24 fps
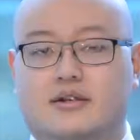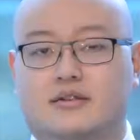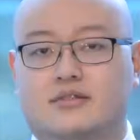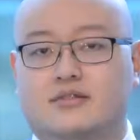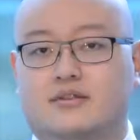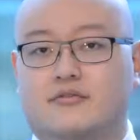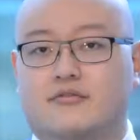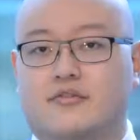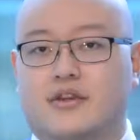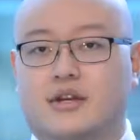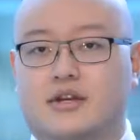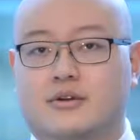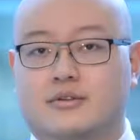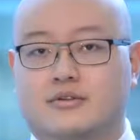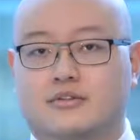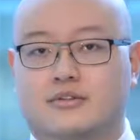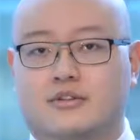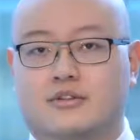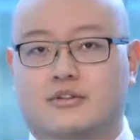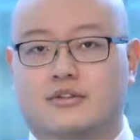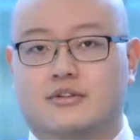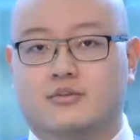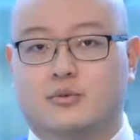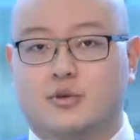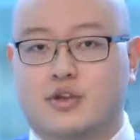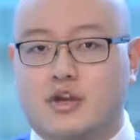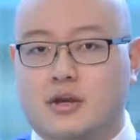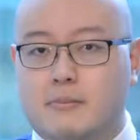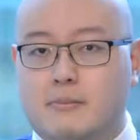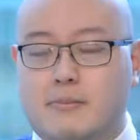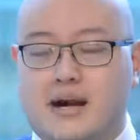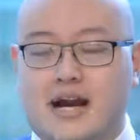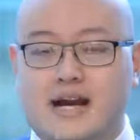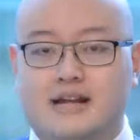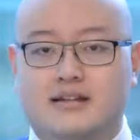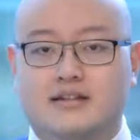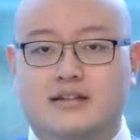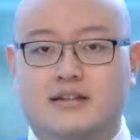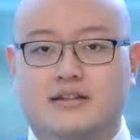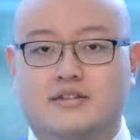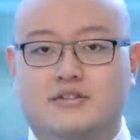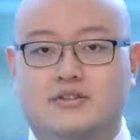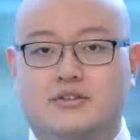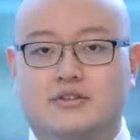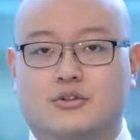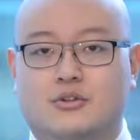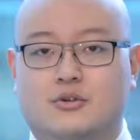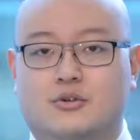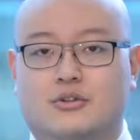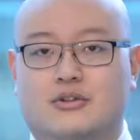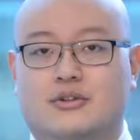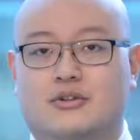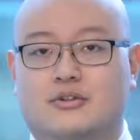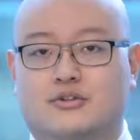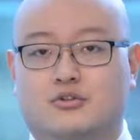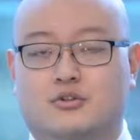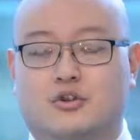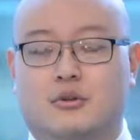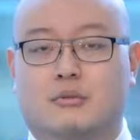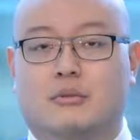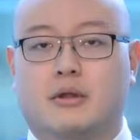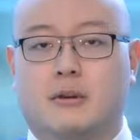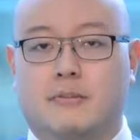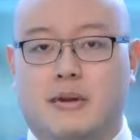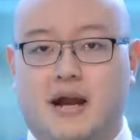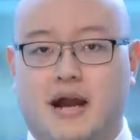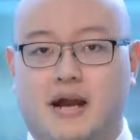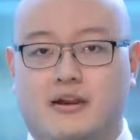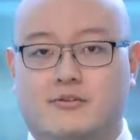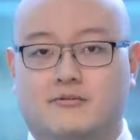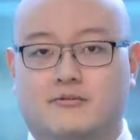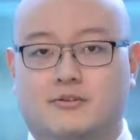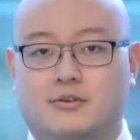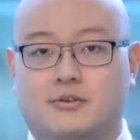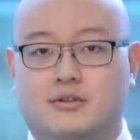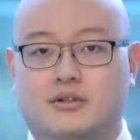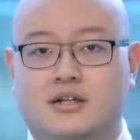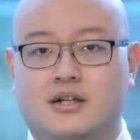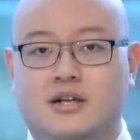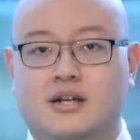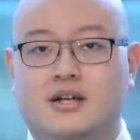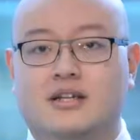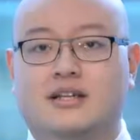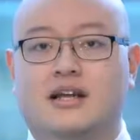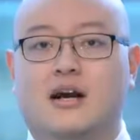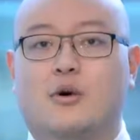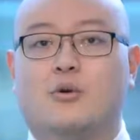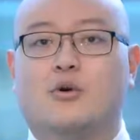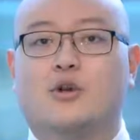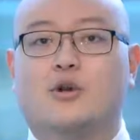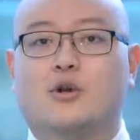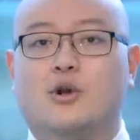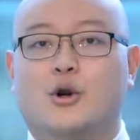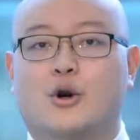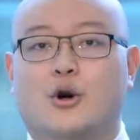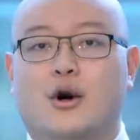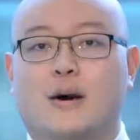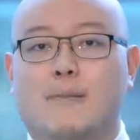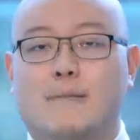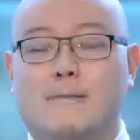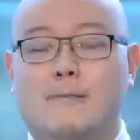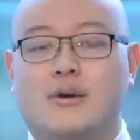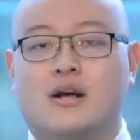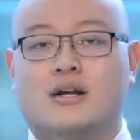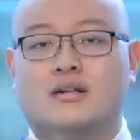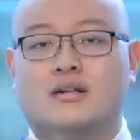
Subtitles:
and also video series. When you combine these two, they're extremely powerful. Now, when you go on